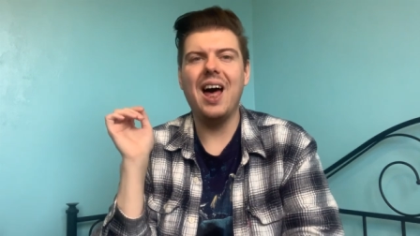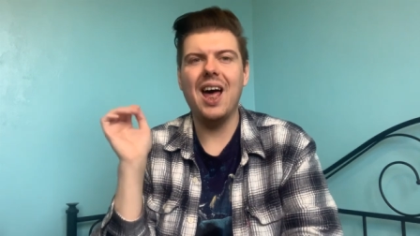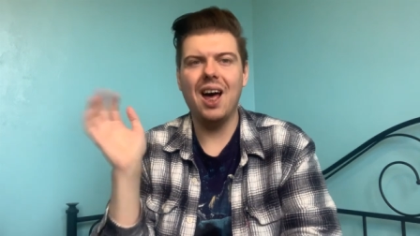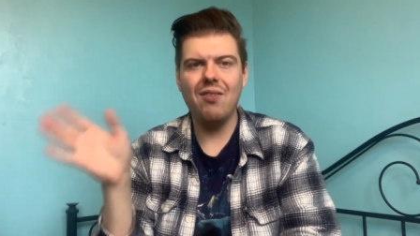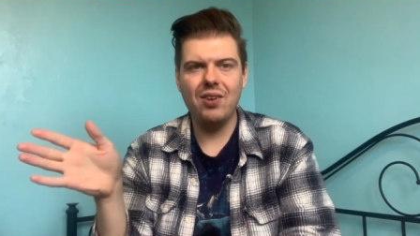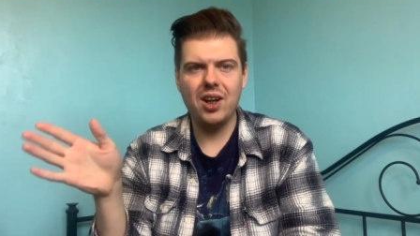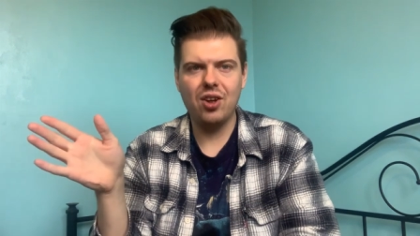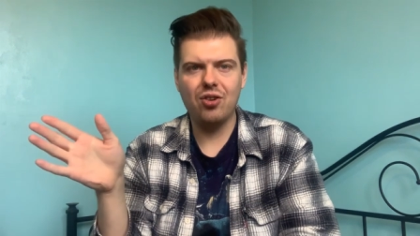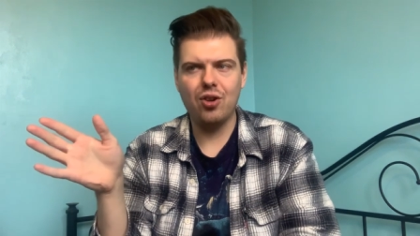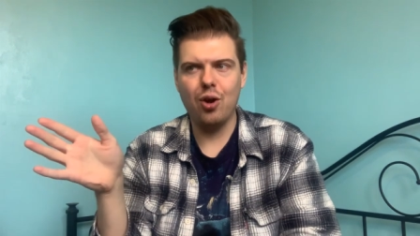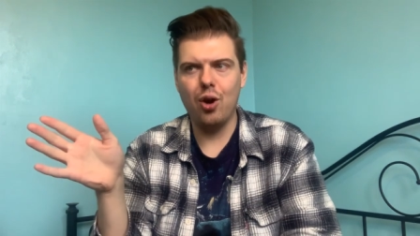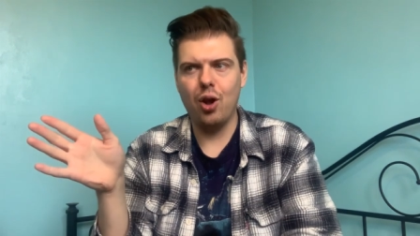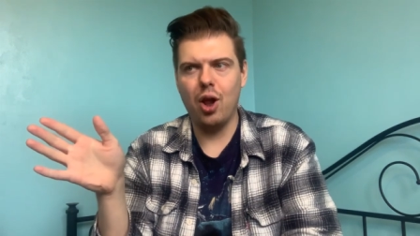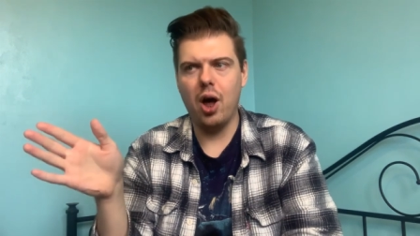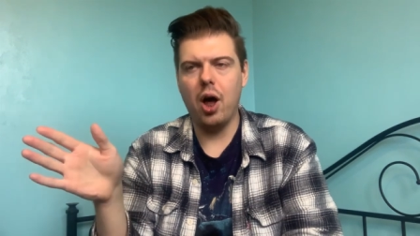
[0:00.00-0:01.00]
I have an
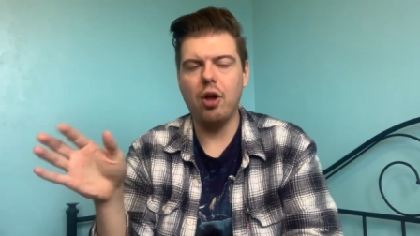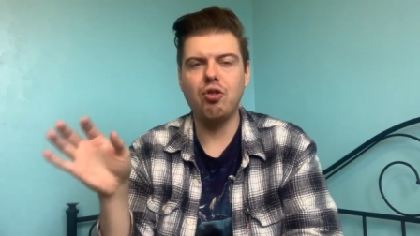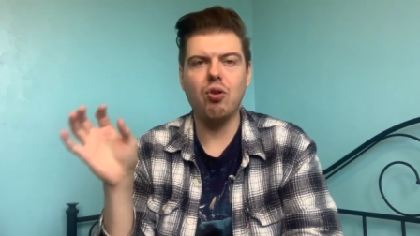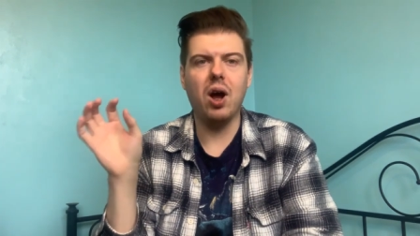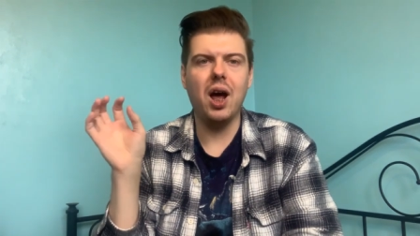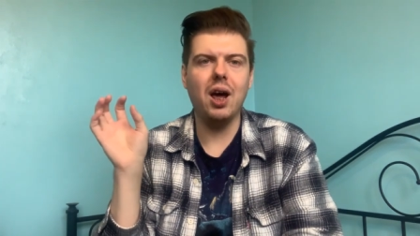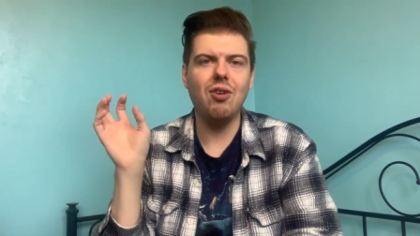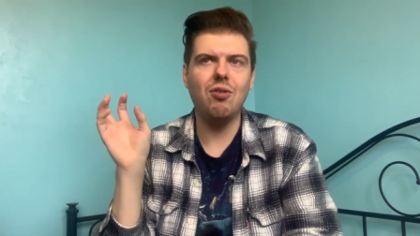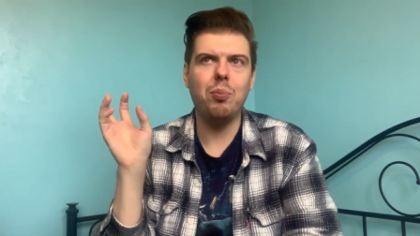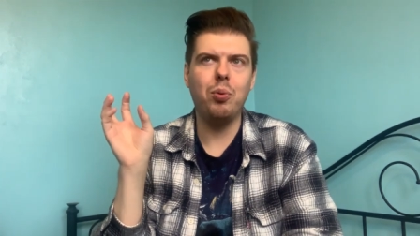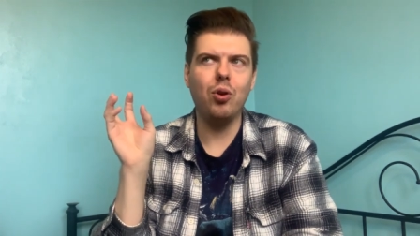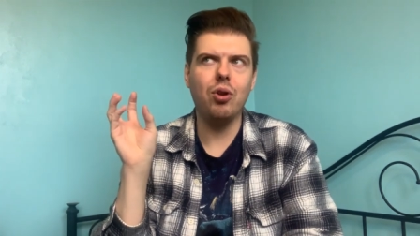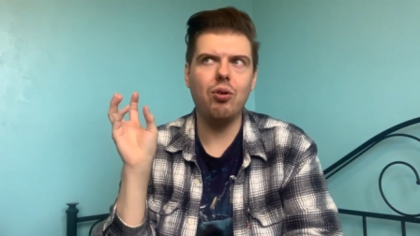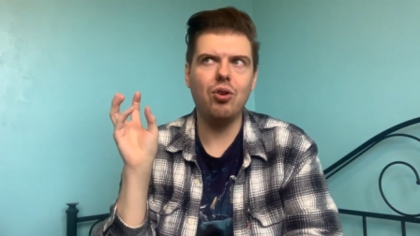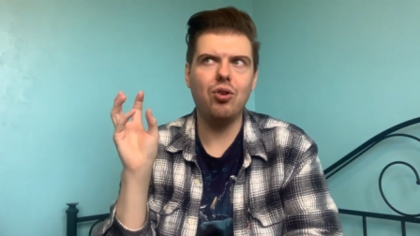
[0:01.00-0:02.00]
external hard drive,
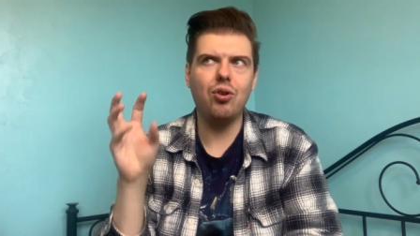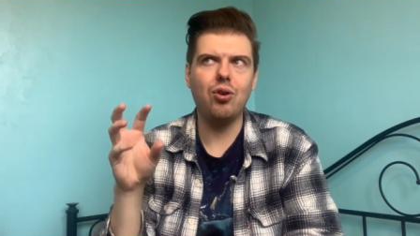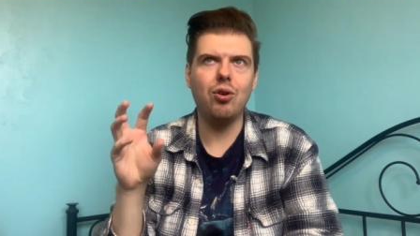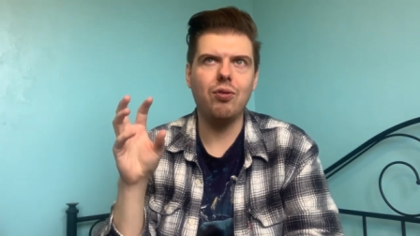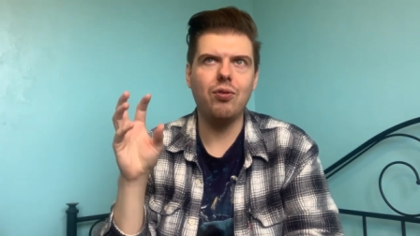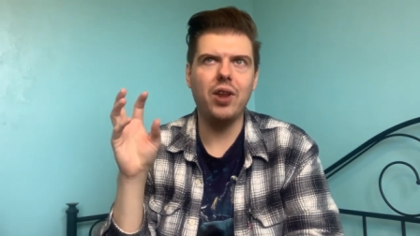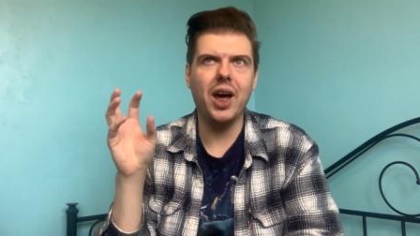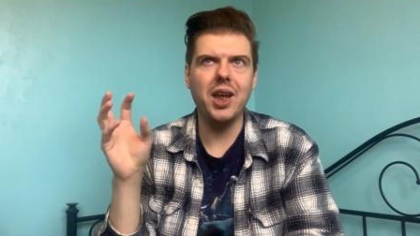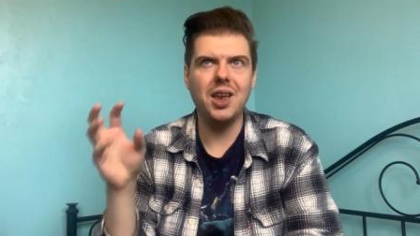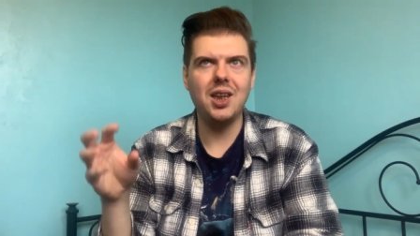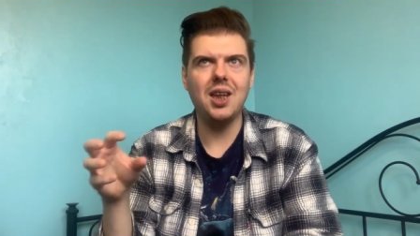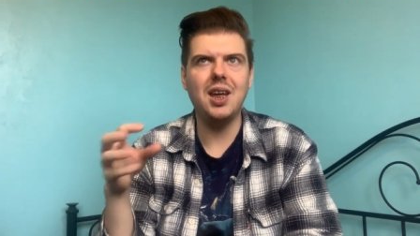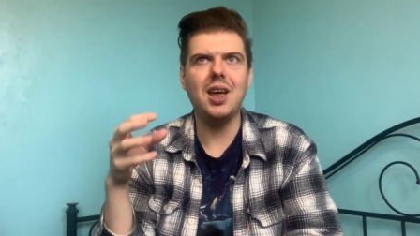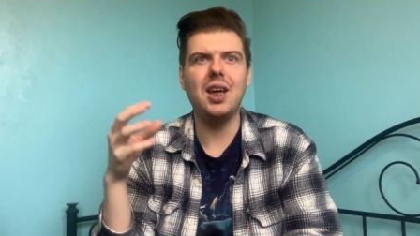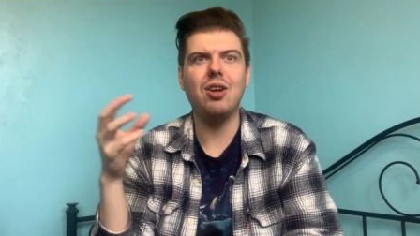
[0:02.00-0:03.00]
but there is stuff that I
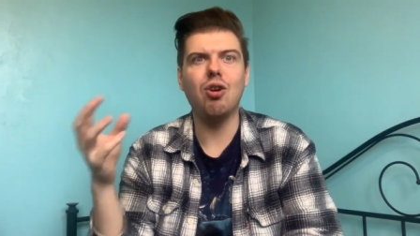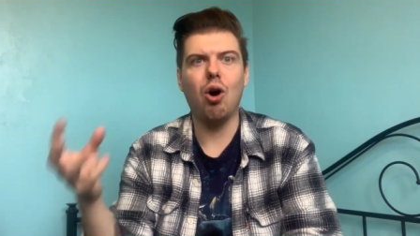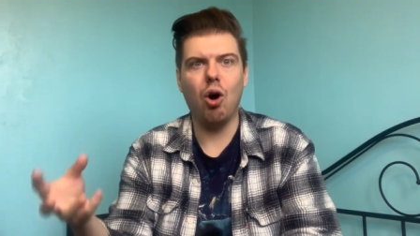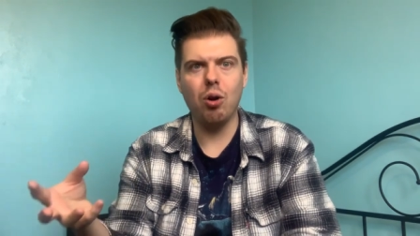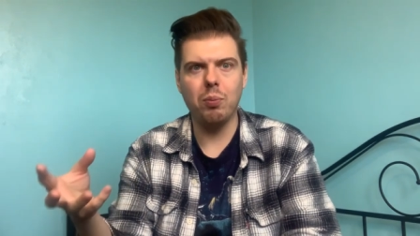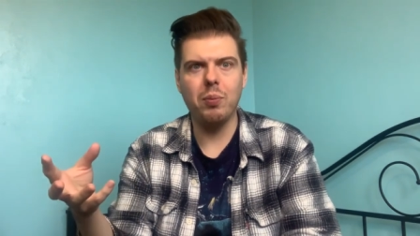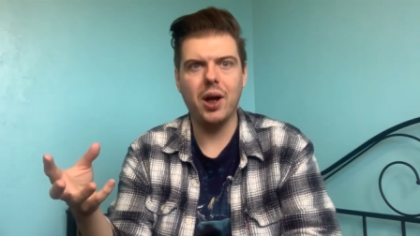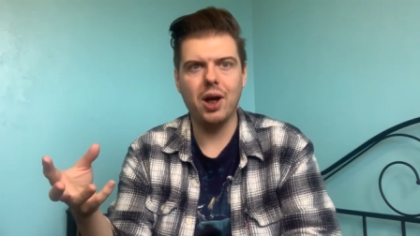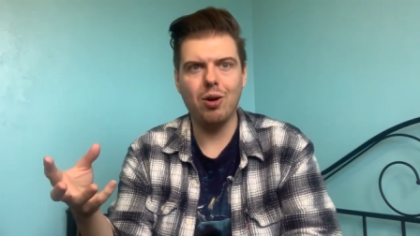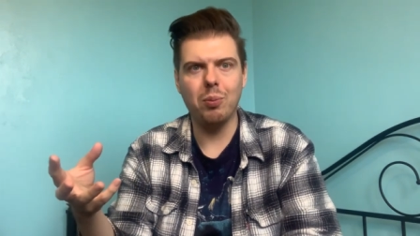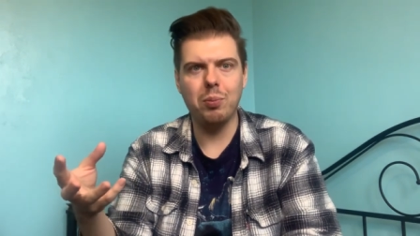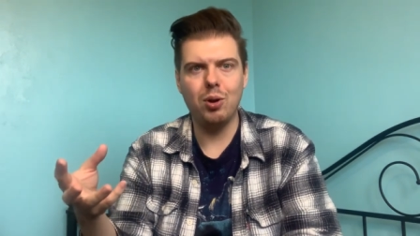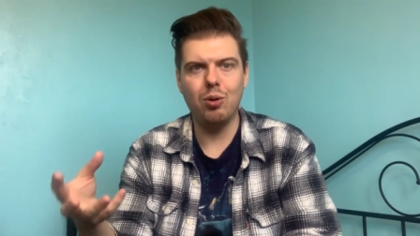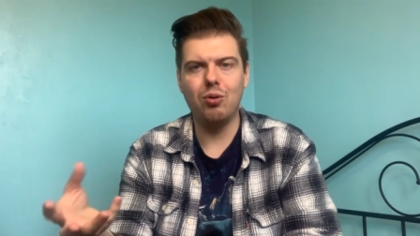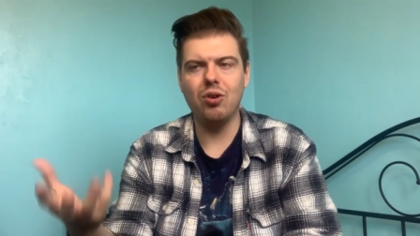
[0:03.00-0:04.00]
need on my
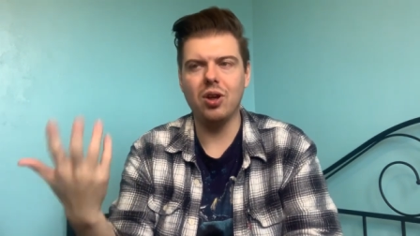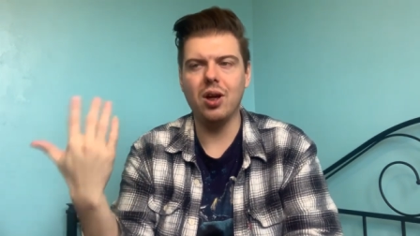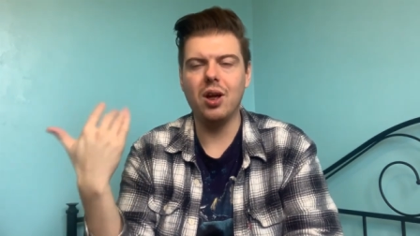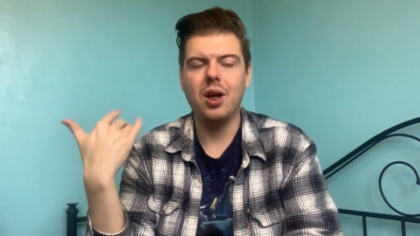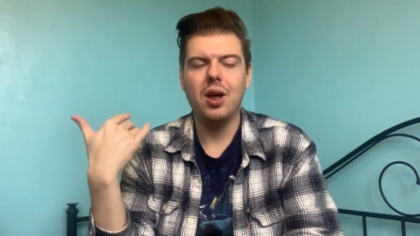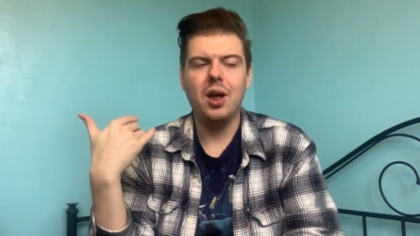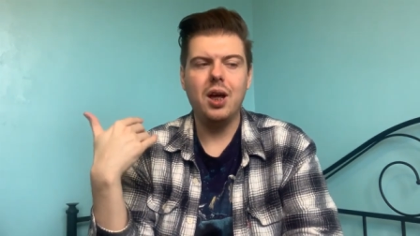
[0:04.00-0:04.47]
computer